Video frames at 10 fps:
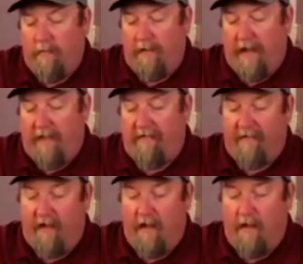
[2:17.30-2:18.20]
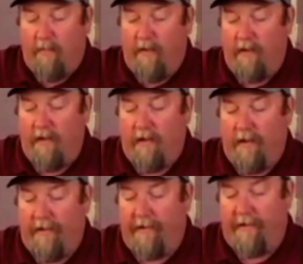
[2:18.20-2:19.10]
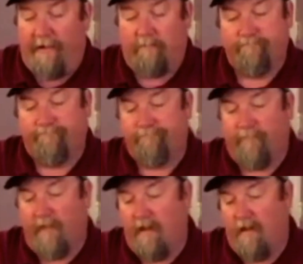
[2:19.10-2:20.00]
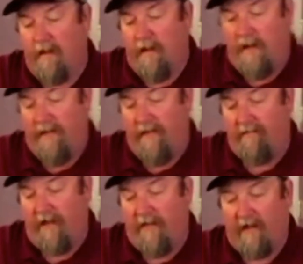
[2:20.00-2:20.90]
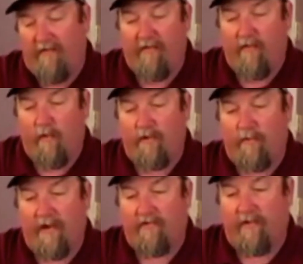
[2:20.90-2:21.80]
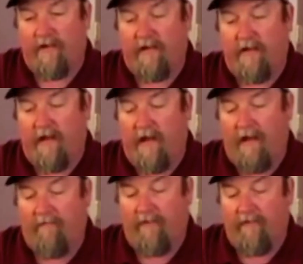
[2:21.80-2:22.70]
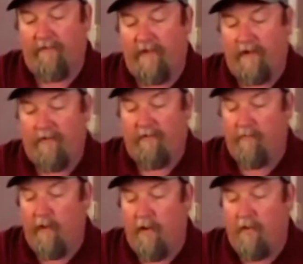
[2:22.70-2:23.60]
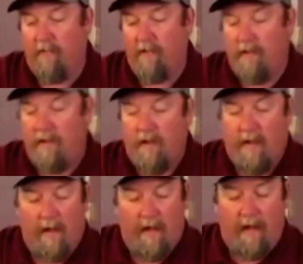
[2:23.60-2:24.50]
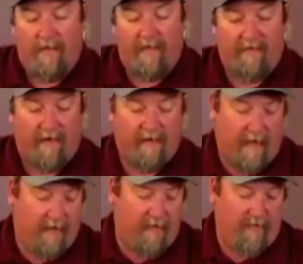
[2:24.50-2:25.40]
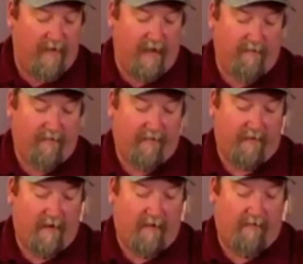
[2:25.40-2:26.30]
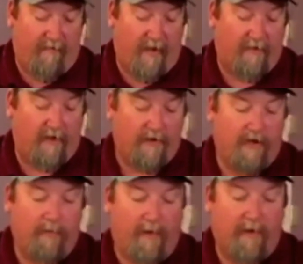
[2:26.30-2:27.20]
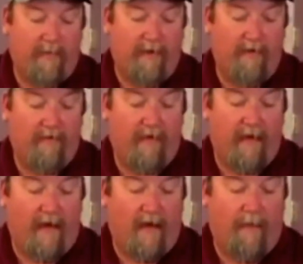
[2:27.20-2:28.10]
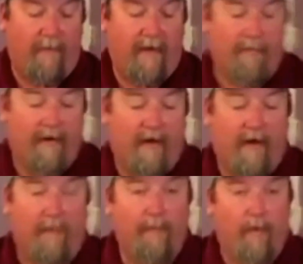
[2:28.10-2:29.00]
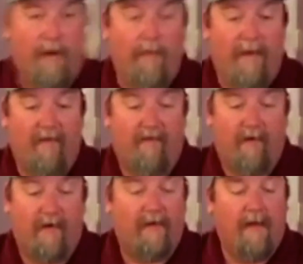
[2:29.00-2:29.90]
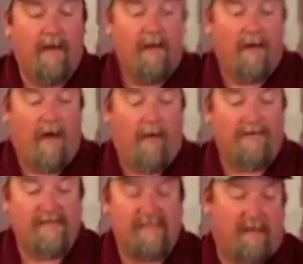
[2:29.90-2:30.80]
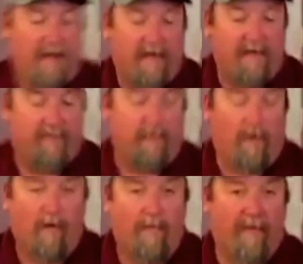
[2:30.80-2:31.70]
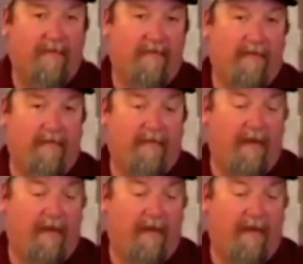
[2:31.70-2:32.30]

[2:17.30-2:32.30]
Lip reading: Planet Sub, and then they've got like a store directory for their Flint Hills Mall, things like that. And then they gave us a nice $5 coupon to be used at anybody on Emporia Main Street, which is a lot of different local businesses.